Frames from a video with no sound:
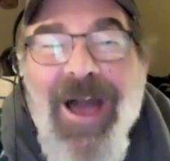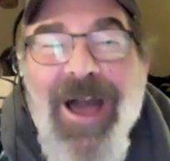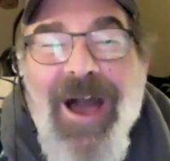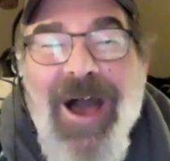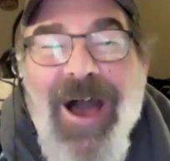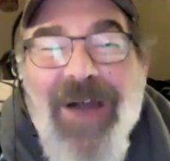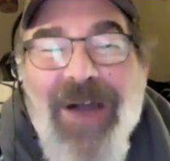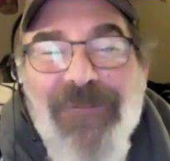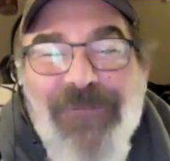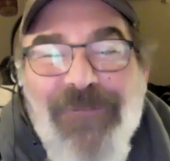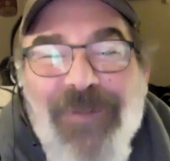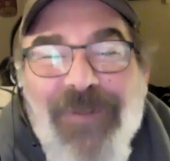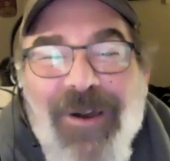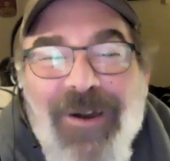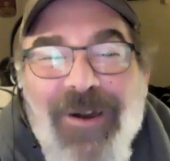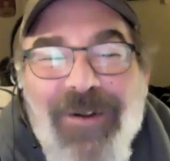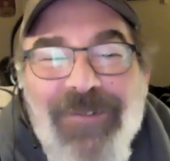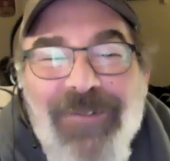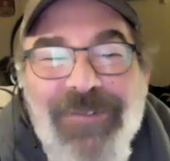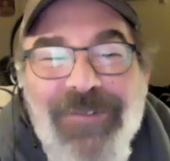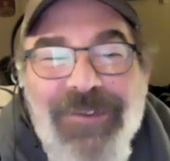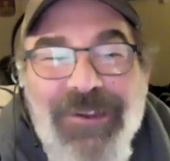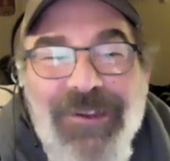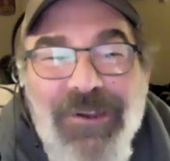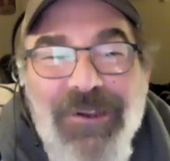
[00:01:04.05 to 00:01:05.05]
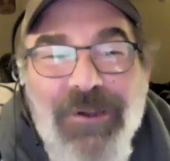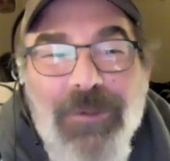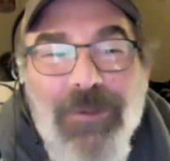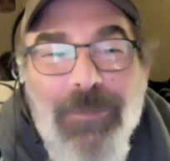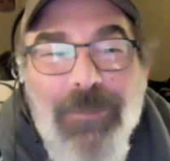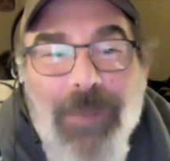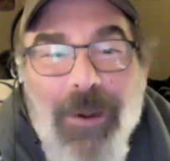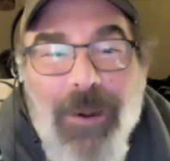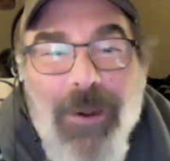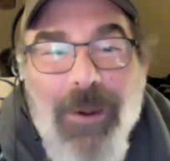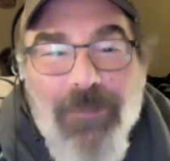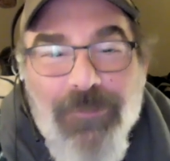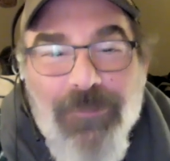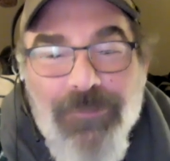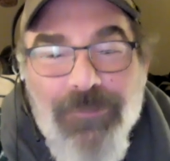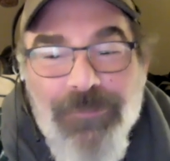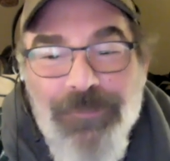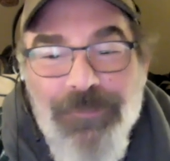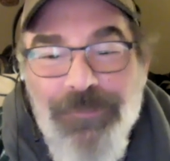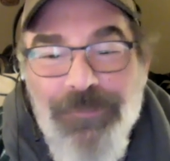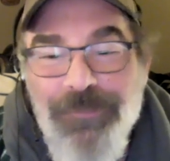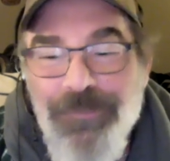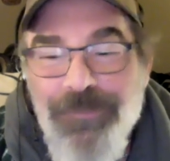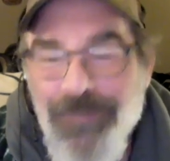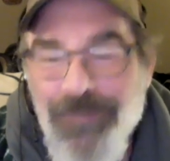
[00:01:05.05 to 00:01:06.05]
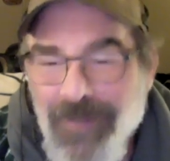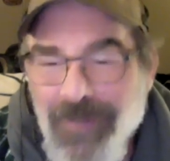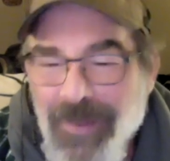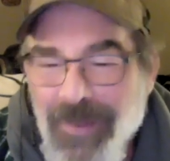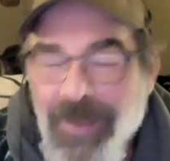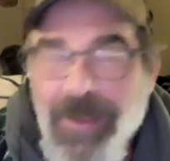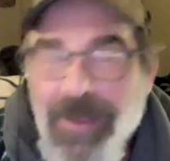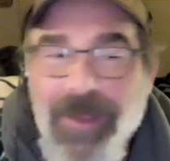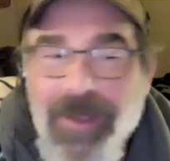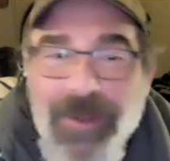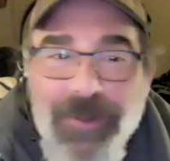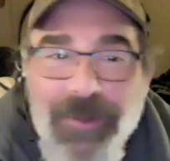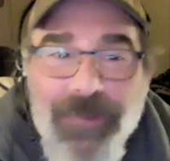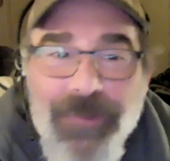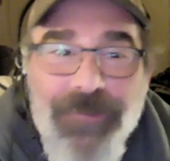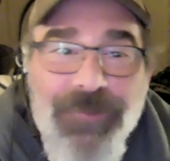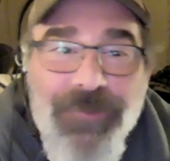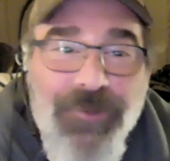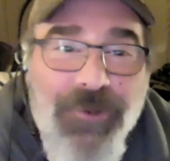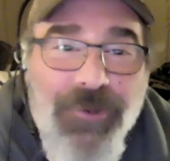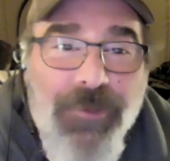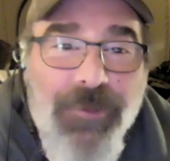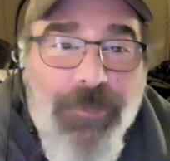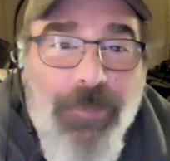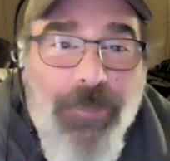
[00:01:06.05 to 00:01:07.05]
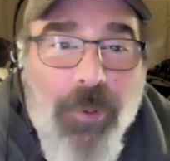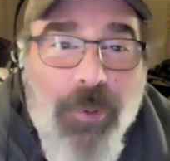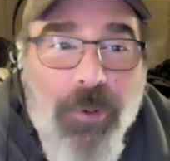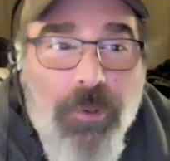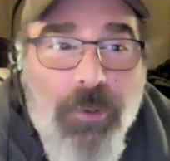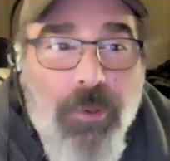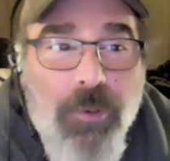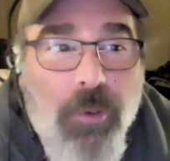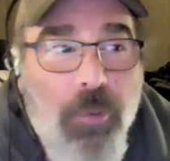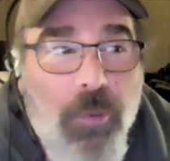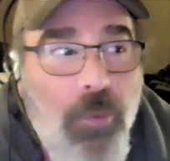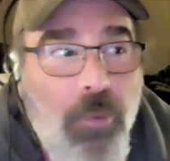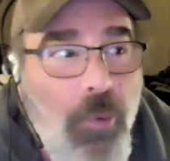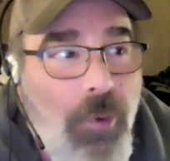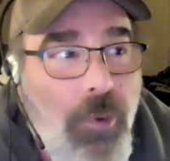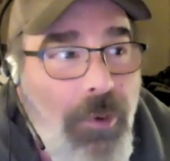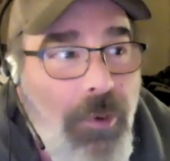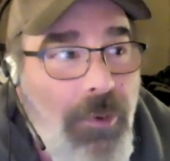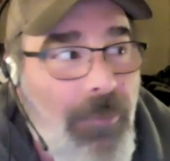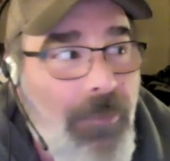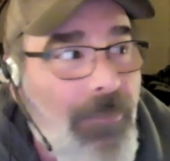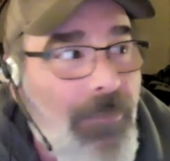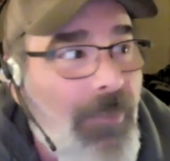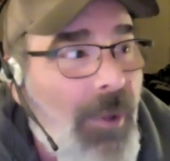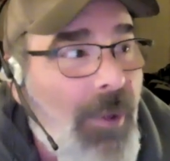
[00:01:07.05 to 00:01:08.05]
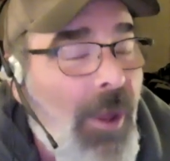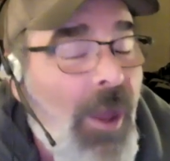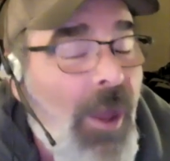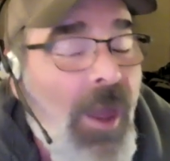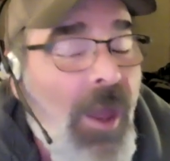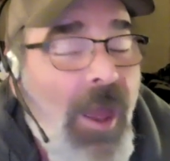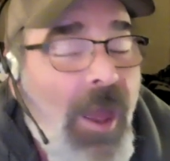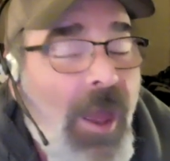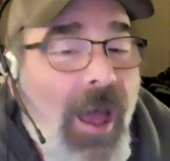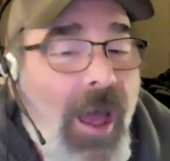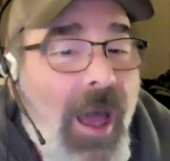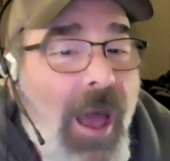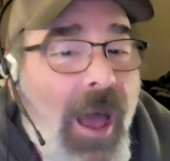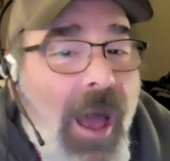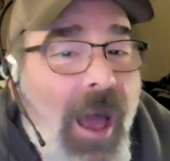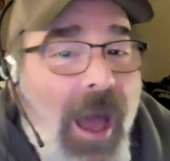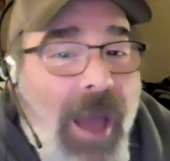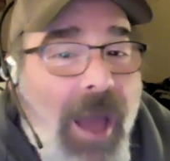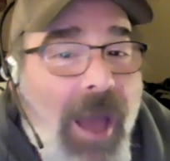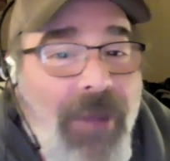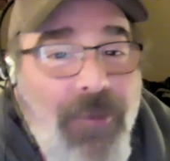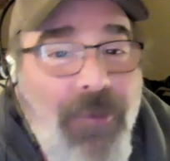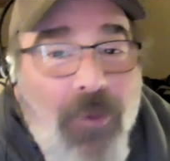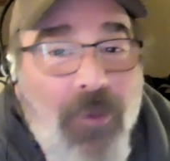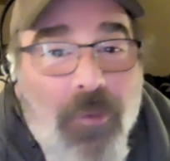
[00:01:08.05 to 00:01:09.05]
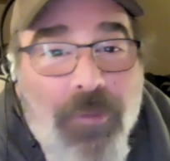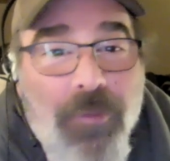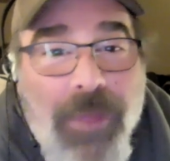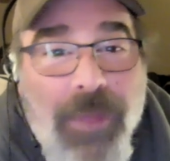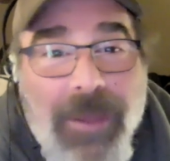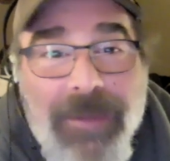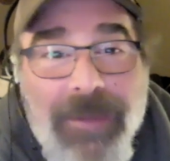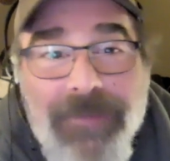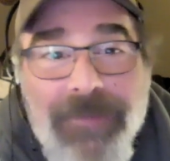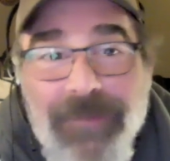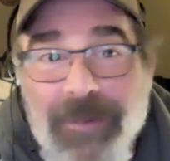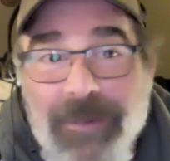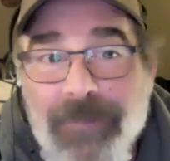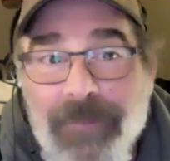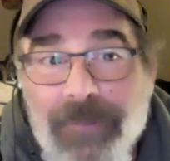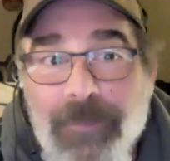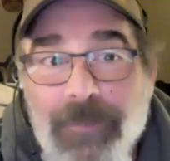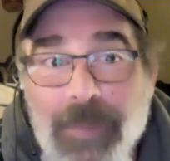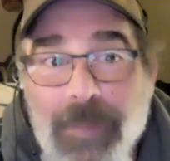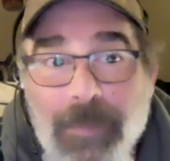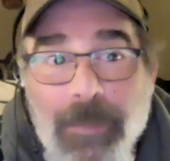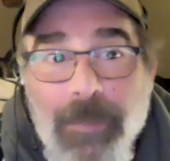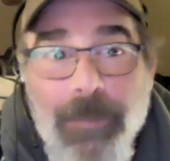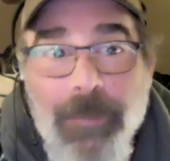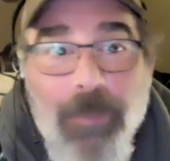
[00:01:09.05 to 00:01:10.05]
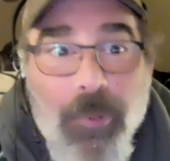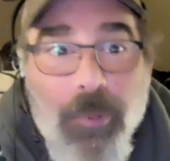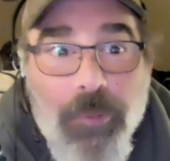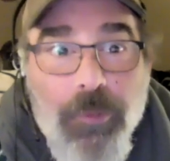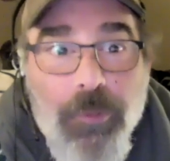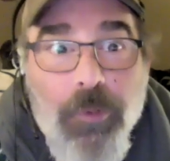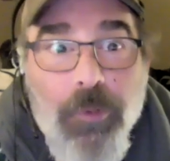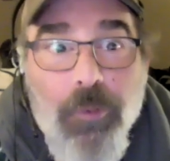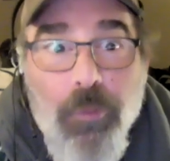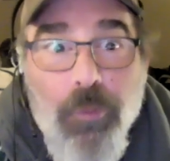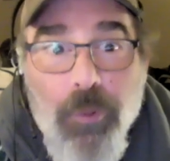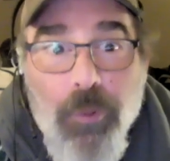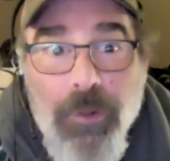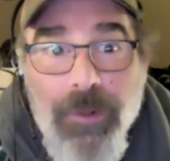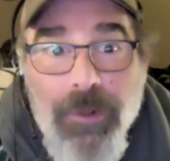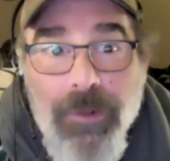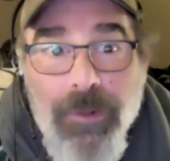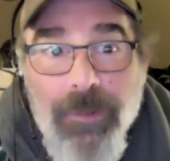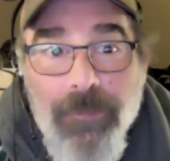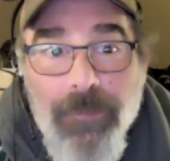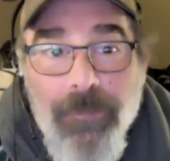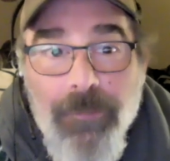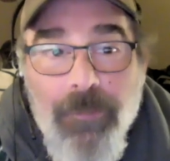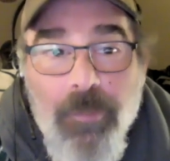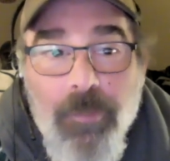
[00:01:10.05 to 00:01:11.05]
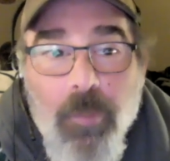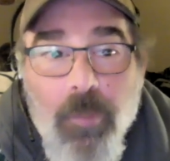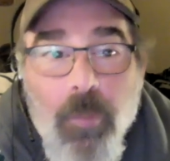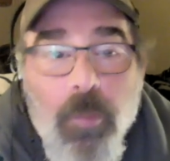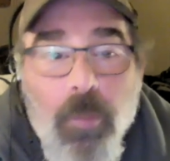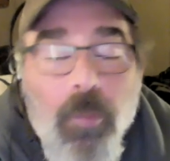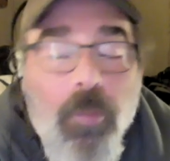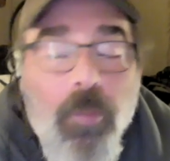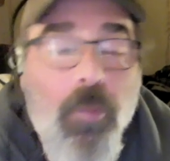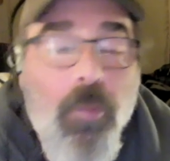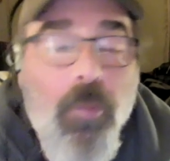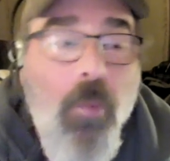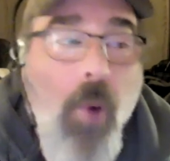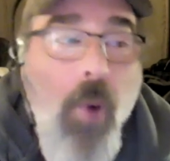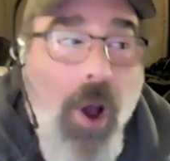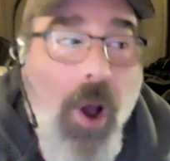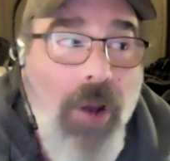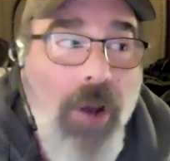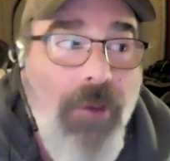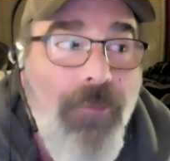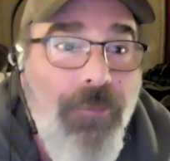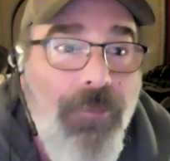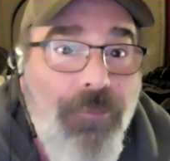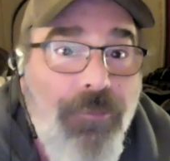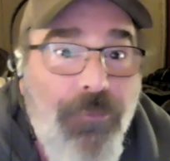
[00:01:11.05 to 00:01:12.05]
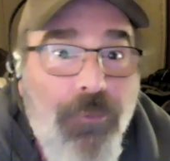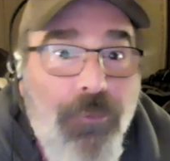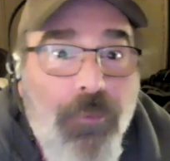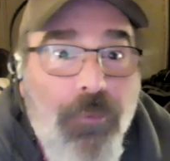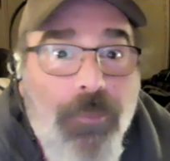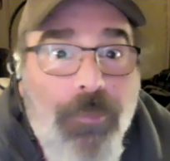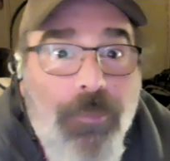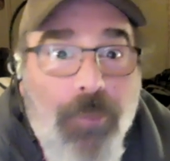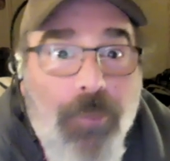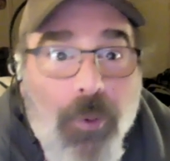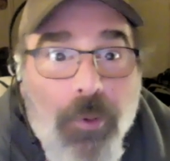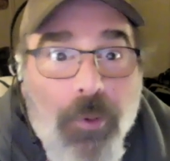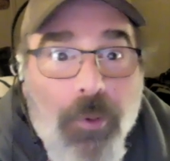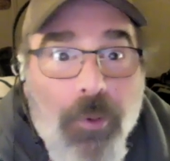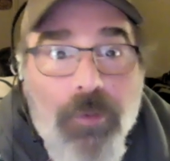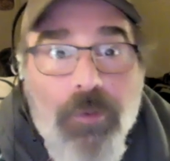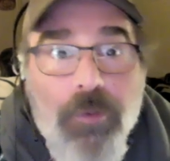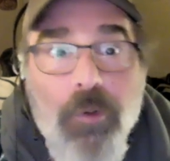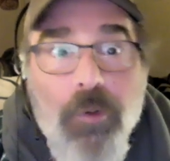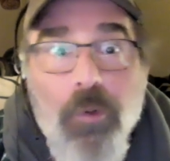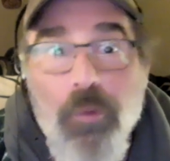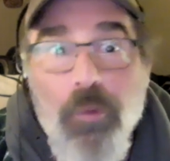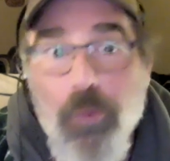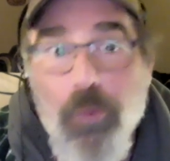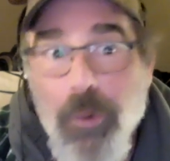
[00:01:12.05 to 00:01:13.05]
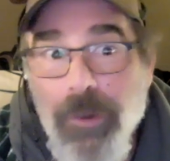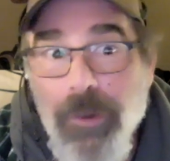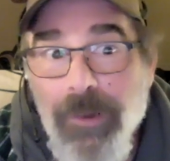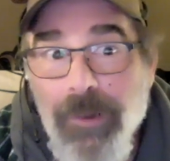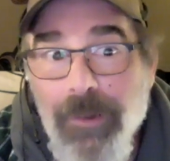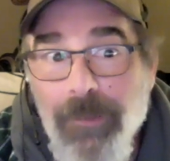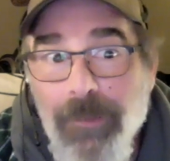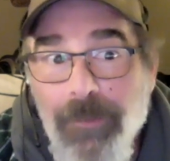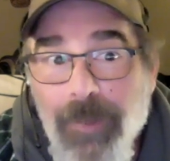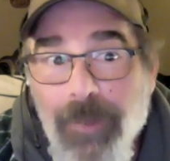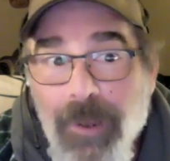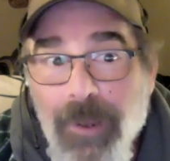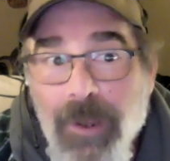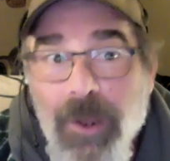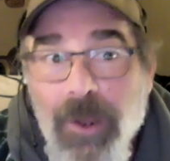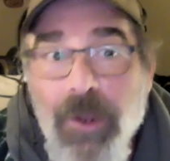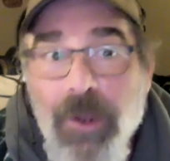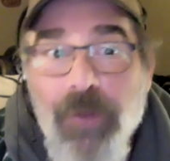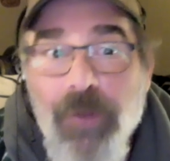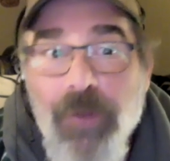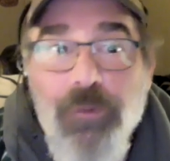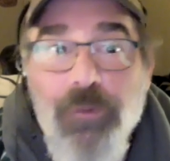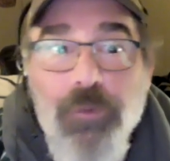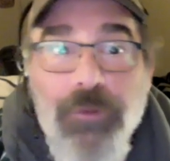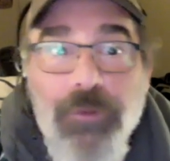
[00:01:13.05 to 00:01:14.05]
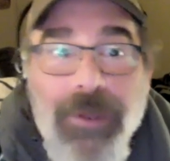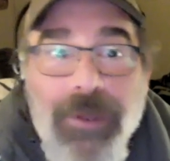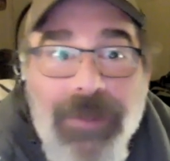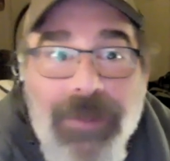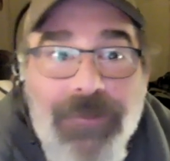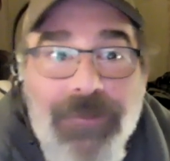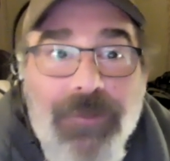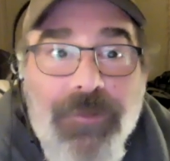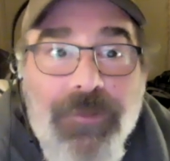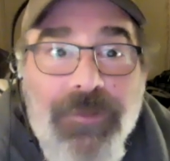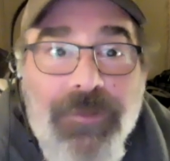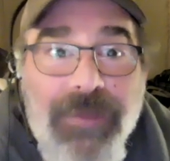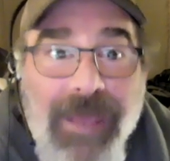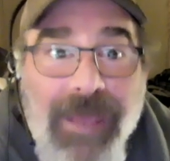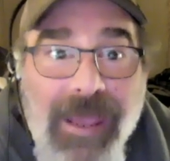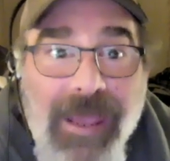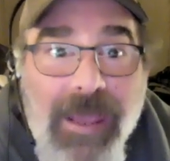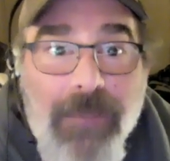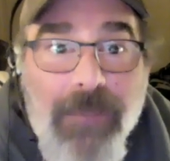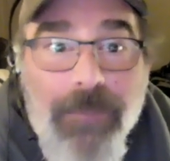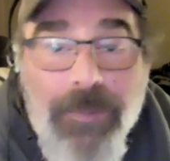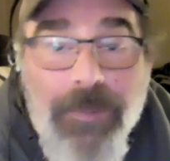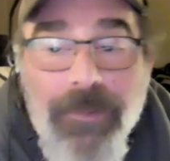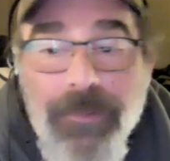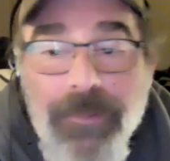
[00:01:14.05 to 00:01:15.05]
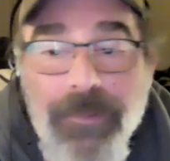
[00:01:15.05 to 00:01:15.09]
I found Eagle Mountain, and it's near Port Coquitlam. I know that because I remember Port Coquitlam, walking through Port Coquitlam to get to the camp.